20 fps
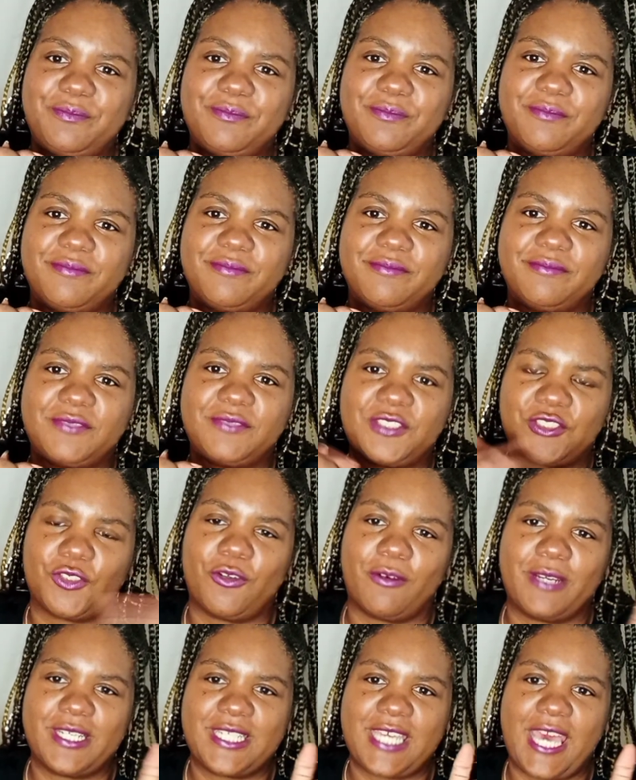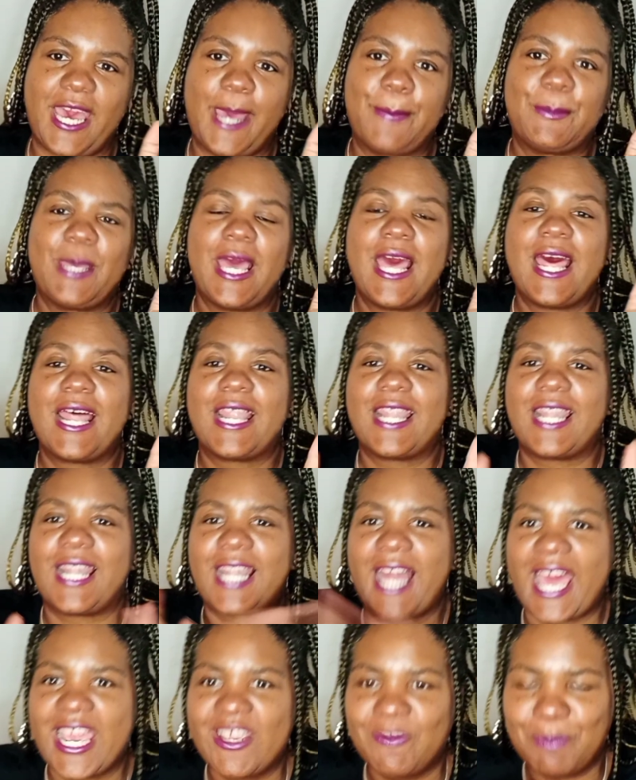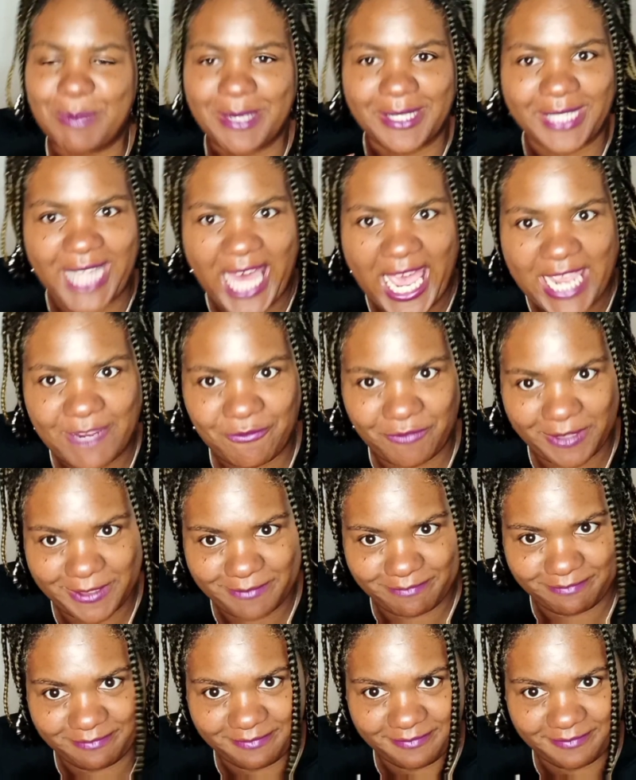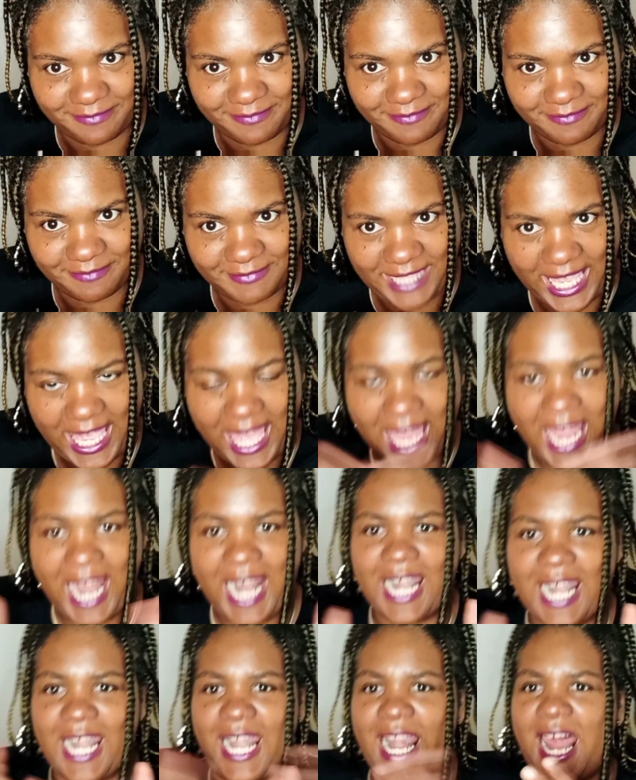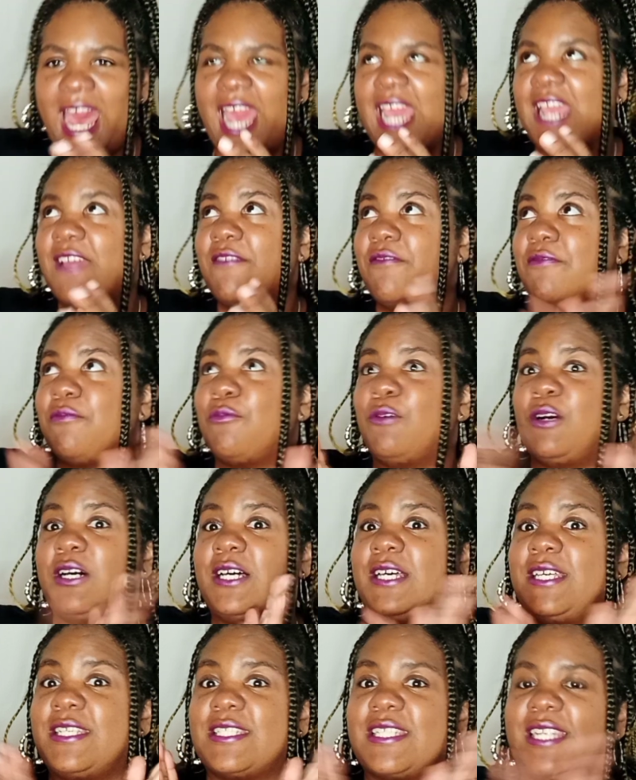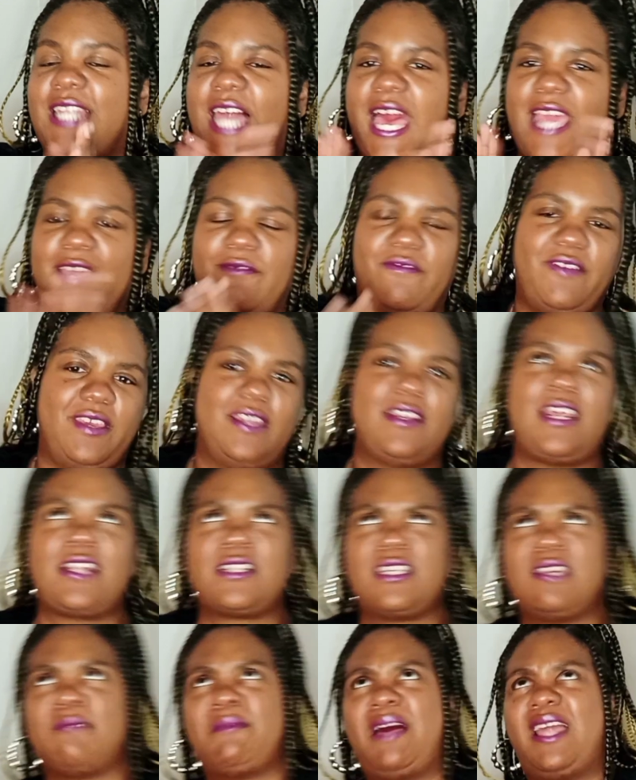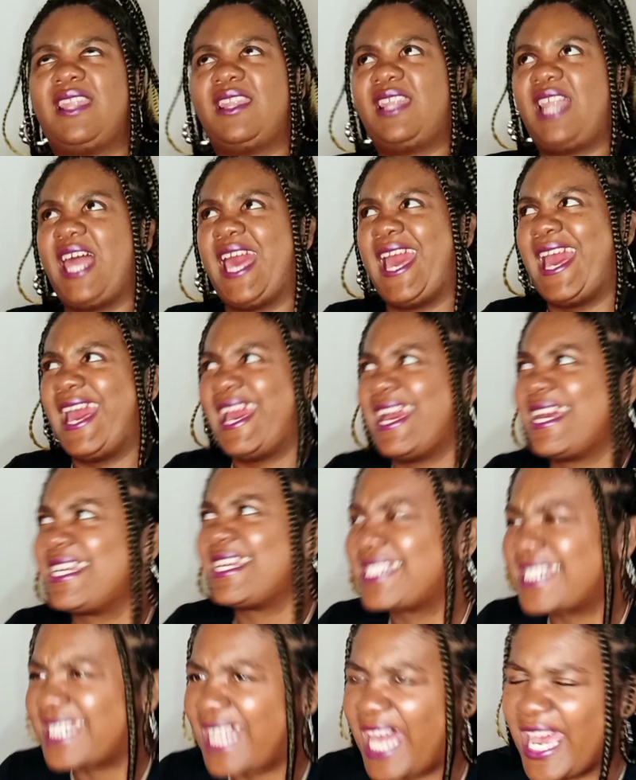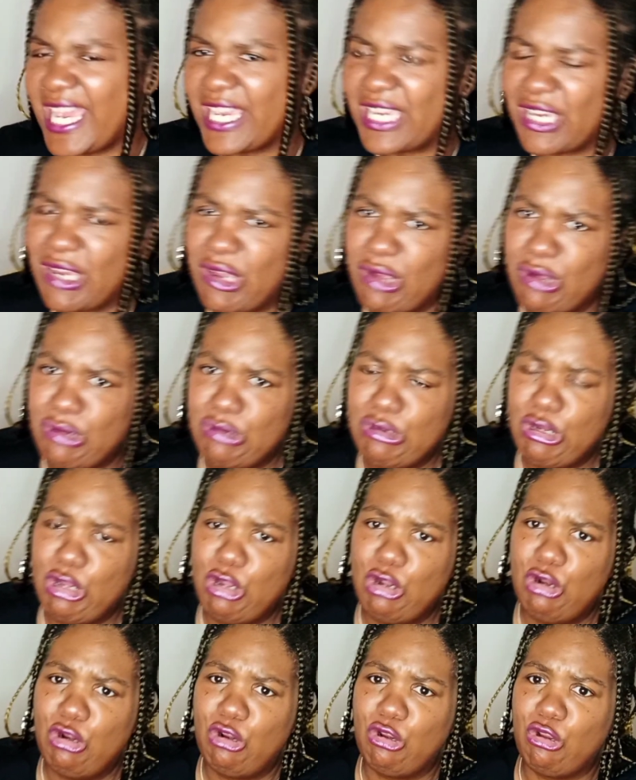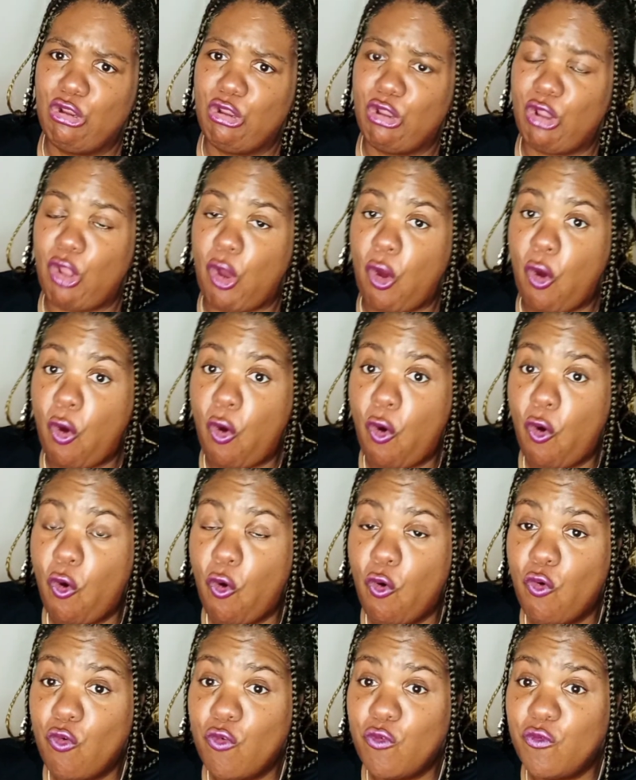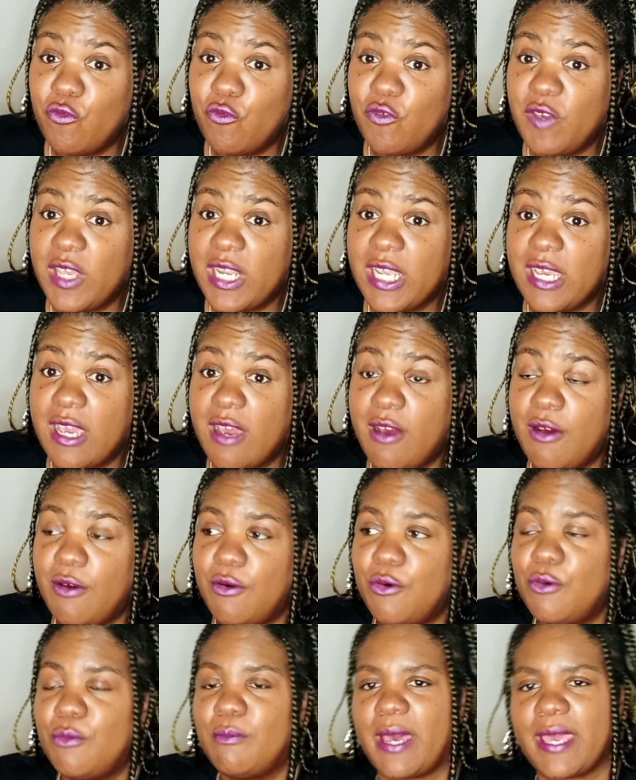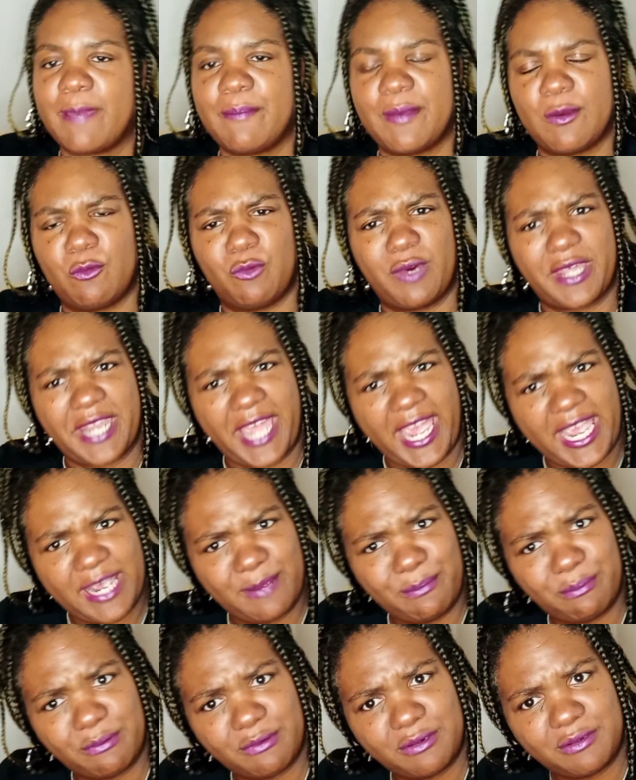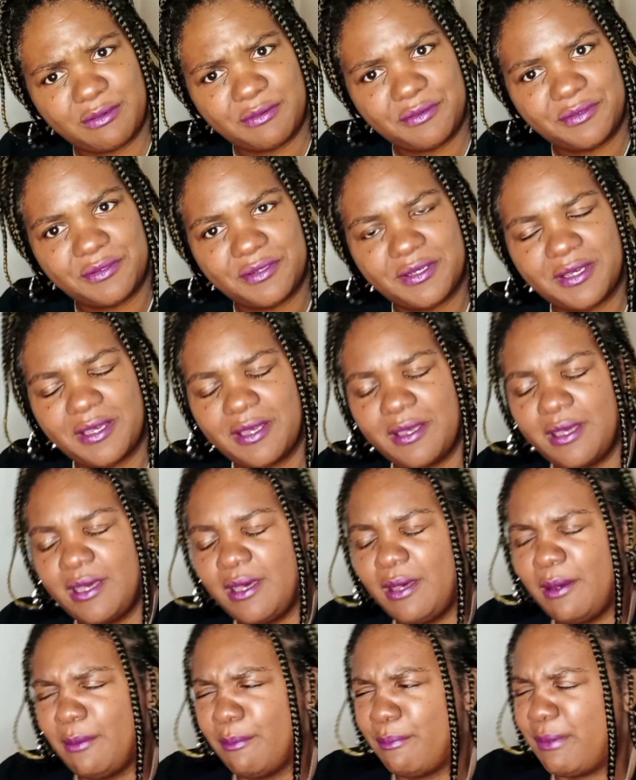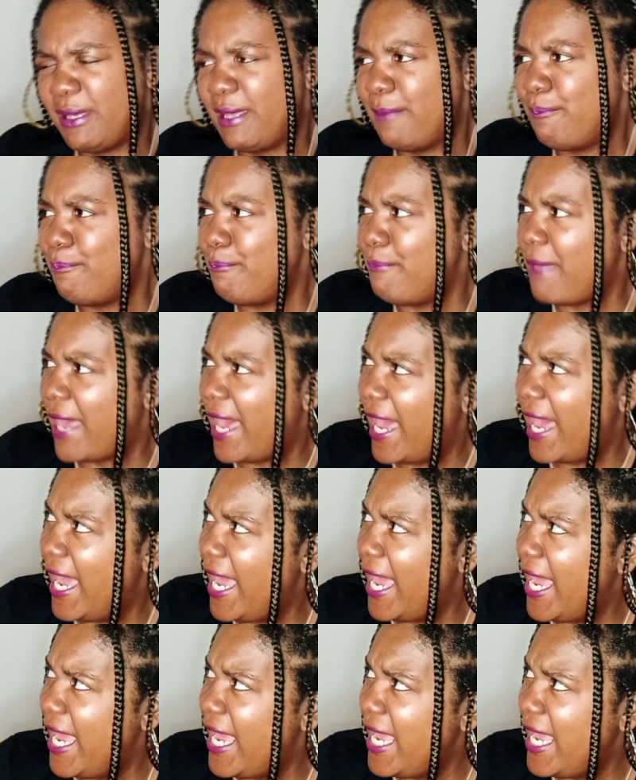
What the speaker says: story time. Life been lifing. Life was lifing. I think my last like long video might have been what, April? But May